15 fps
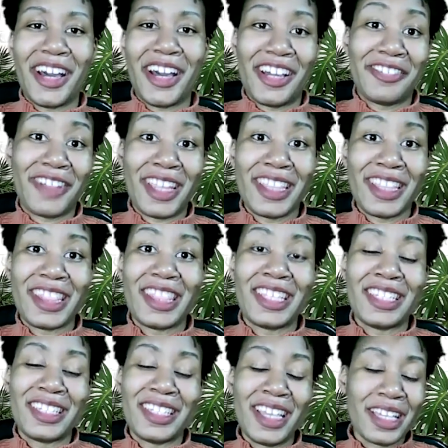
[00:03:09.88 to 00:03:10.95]
All right, the
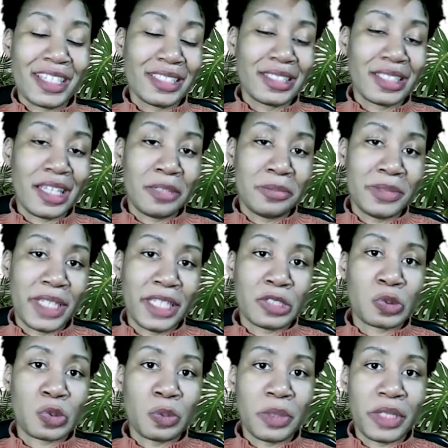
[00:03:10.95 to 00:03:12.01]
next
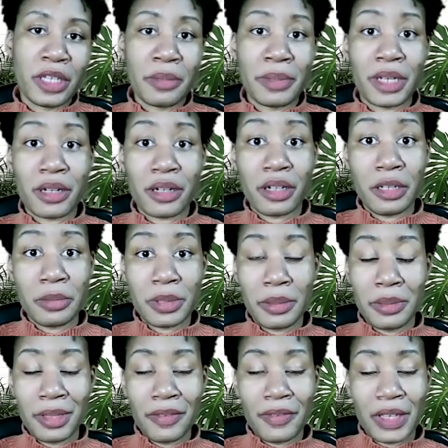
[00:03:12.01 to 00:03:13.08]
updates will be about our
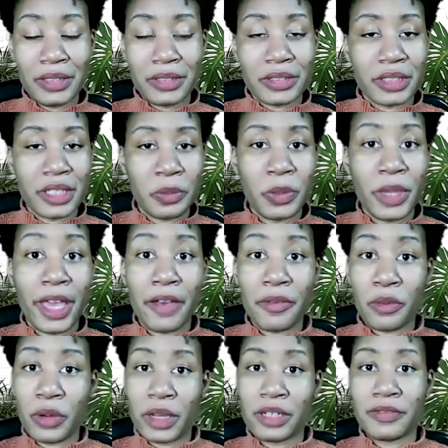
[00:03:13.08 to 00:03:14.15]
upcoming events, and we
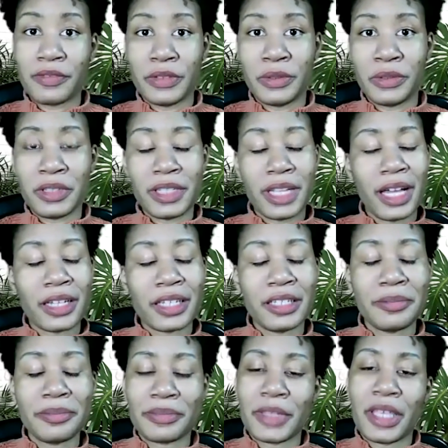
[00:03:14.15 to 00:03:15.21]
have quite a few in the
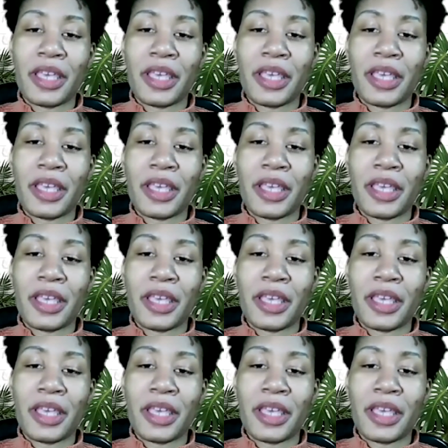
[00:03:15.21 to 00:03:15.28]
docket.